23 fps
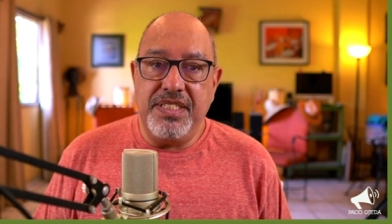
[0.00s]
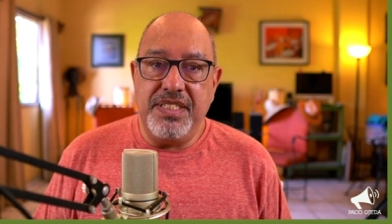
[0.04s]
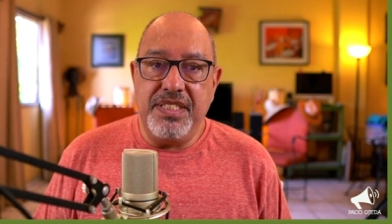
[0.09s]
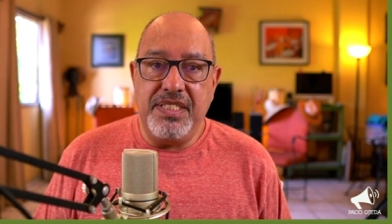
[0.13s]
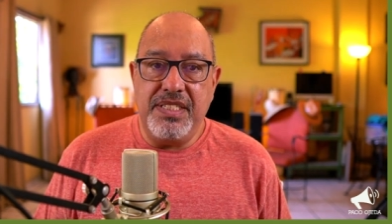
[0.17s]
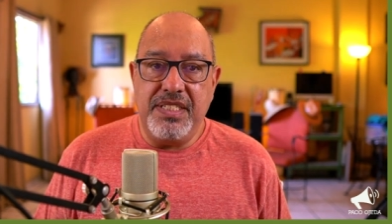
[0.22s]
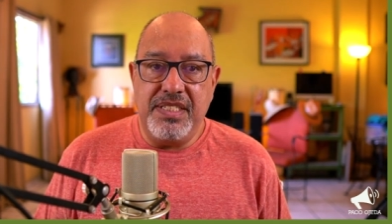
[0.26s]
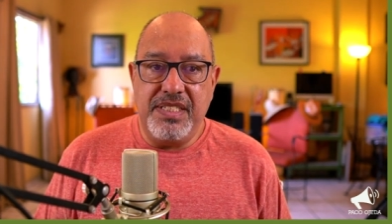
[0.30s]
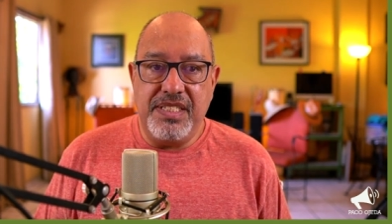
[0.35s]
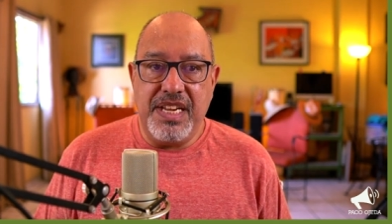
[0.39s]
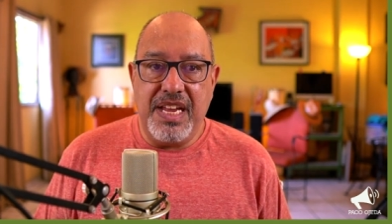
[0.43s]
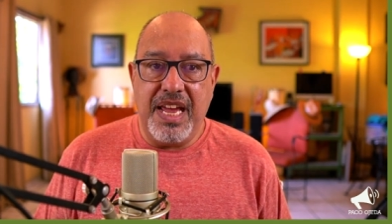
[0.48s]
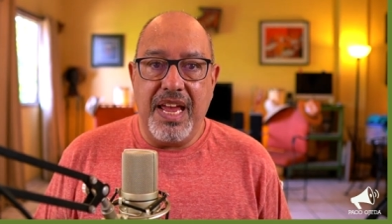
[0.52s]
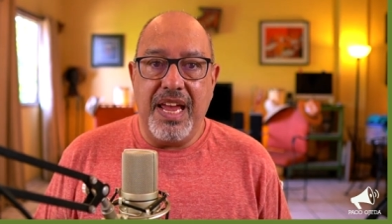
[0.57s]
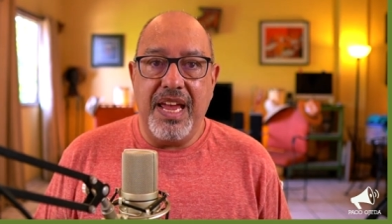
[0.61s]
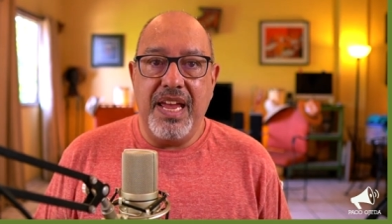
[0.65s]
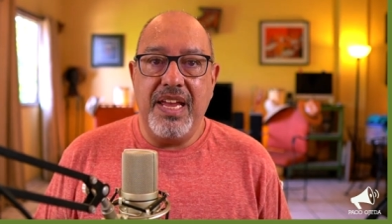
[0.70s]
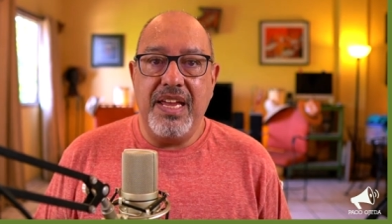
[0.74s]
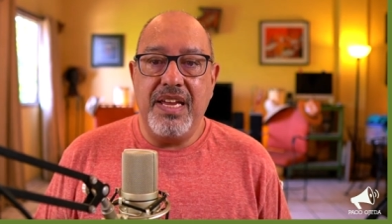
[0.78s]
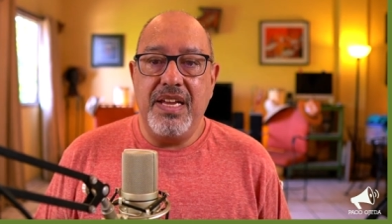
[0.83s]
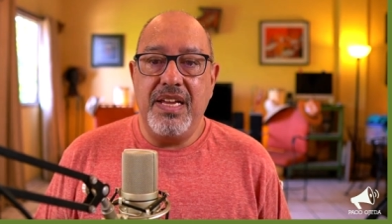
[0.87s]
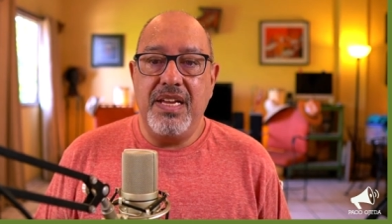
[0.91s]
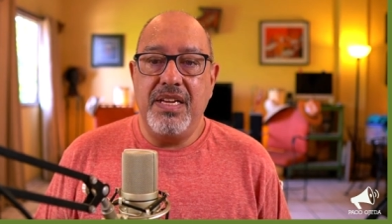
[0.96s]
to
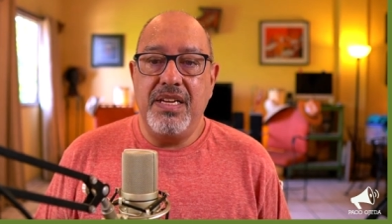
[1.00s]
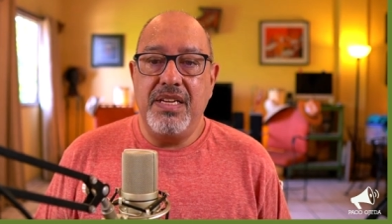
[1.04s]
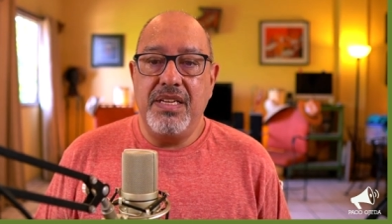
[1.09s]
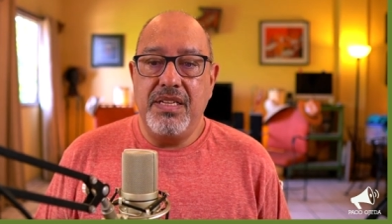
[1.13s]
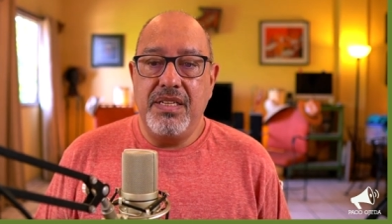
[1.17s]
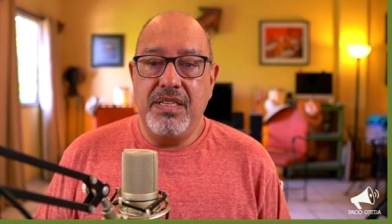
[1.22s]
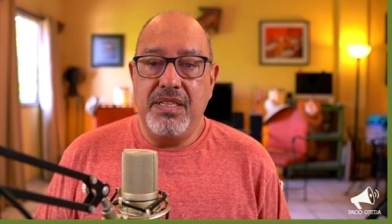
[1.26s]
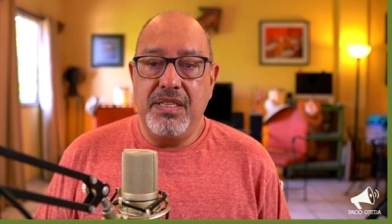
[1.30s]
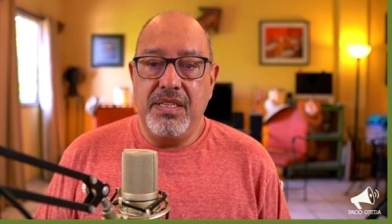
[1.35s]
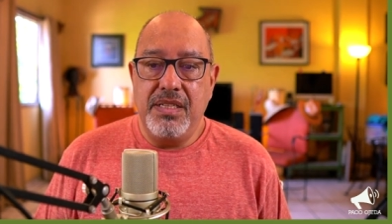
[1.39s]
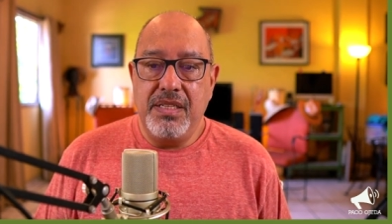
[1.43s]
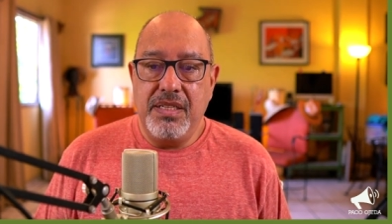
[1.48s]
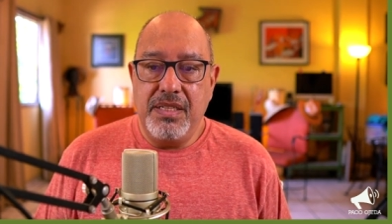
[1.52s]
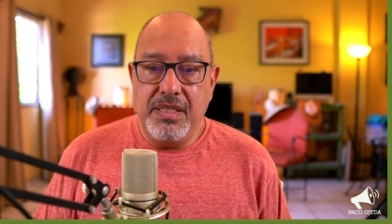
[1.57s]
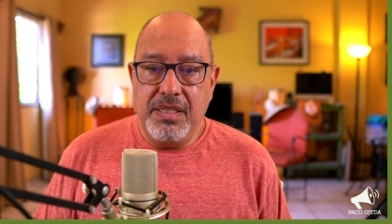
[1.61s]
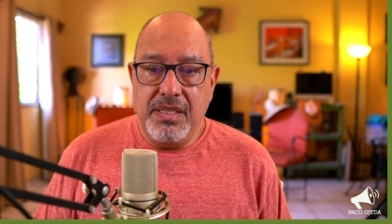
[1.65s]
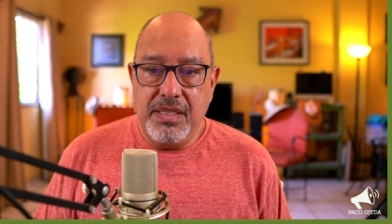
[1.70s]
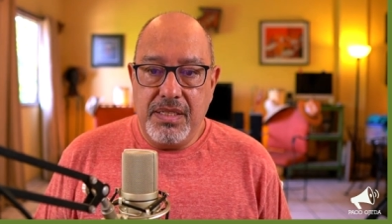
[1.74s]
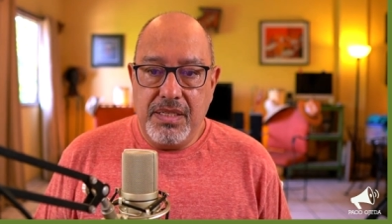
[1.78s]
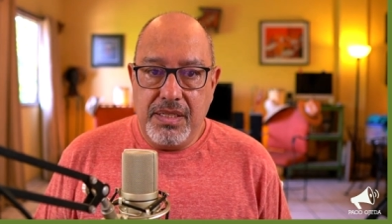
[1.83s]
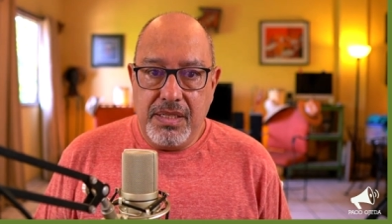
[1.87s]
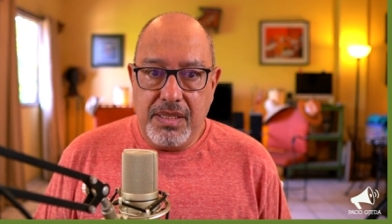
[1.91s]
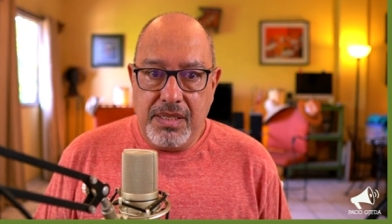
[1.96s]
say
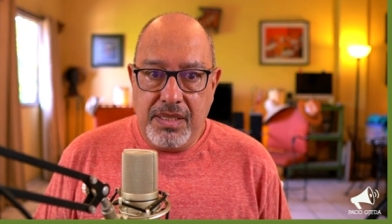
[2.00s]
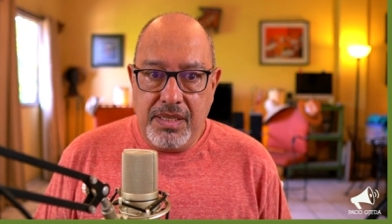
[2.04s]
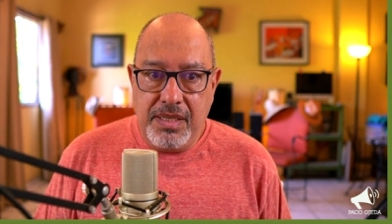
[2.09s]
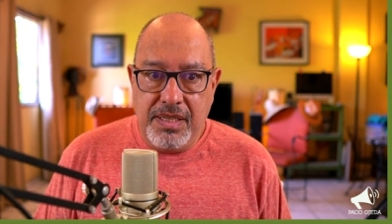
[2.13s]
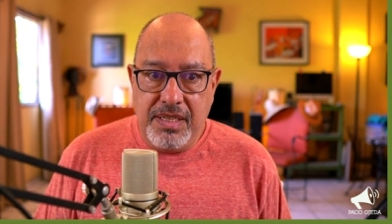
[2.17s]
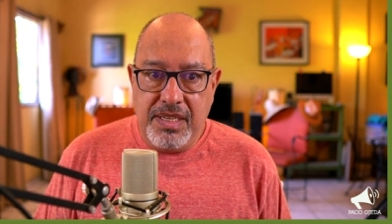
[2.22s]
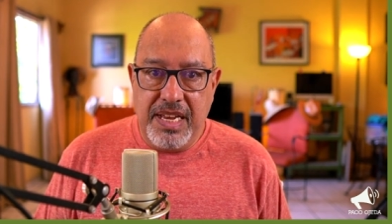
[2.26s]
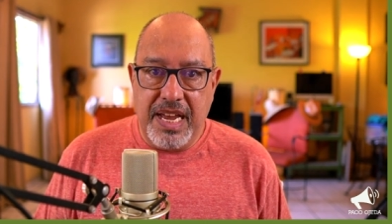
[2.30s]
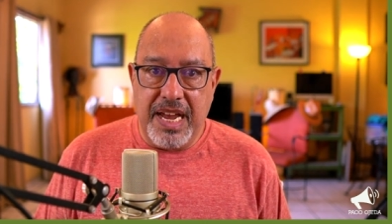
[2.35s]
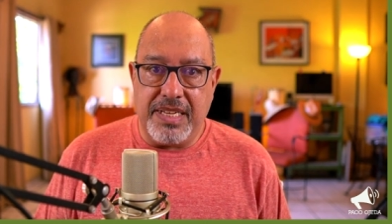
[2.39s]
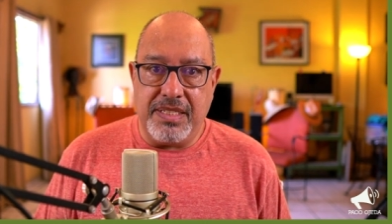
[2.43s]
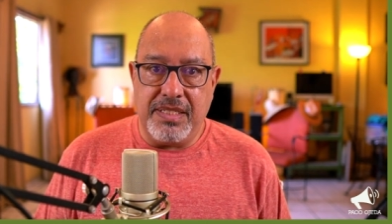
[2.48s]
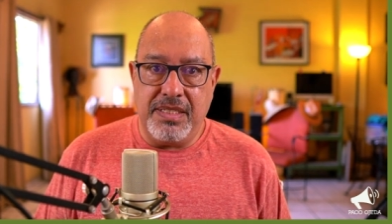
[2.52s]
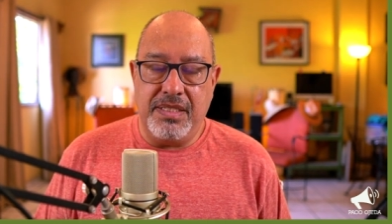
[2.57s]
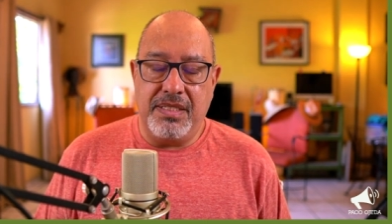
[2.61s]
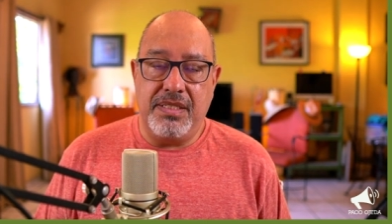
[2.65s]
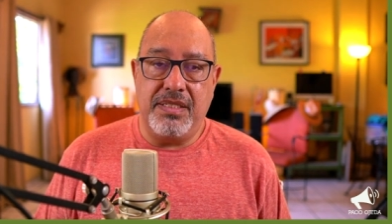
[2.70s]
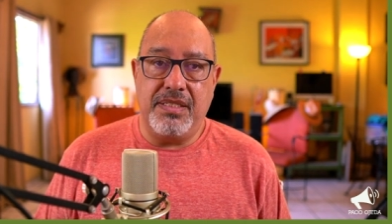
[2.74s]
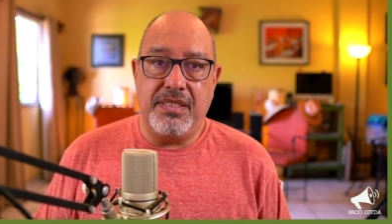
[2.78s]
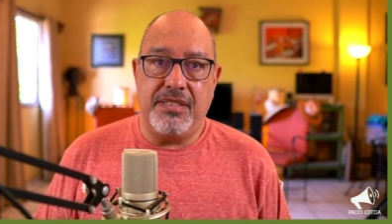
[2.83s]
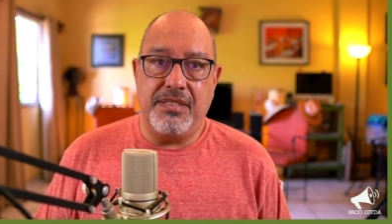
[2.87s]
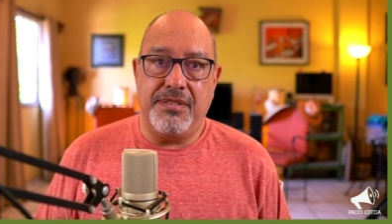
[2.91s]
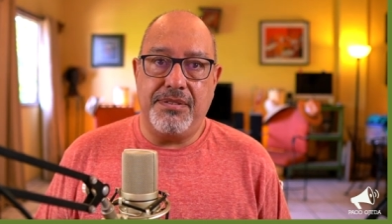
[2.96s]

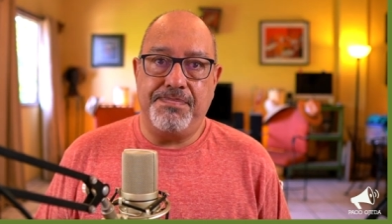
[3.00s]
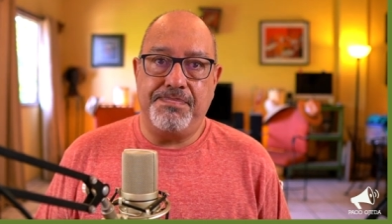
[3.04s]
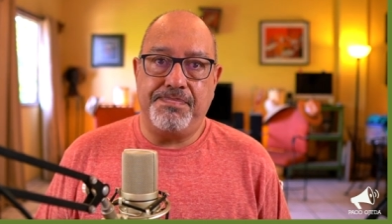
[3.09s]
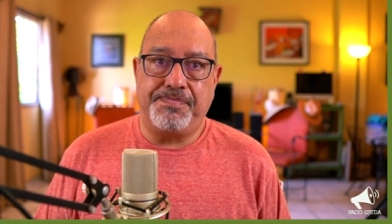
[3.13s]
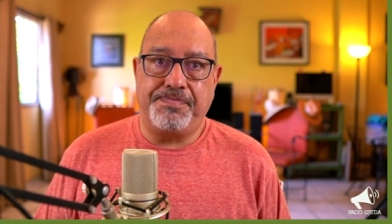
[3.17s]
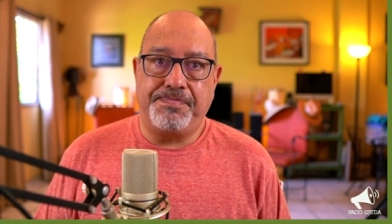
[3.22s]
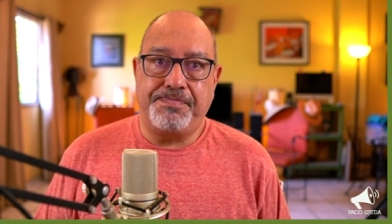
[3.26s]
yes.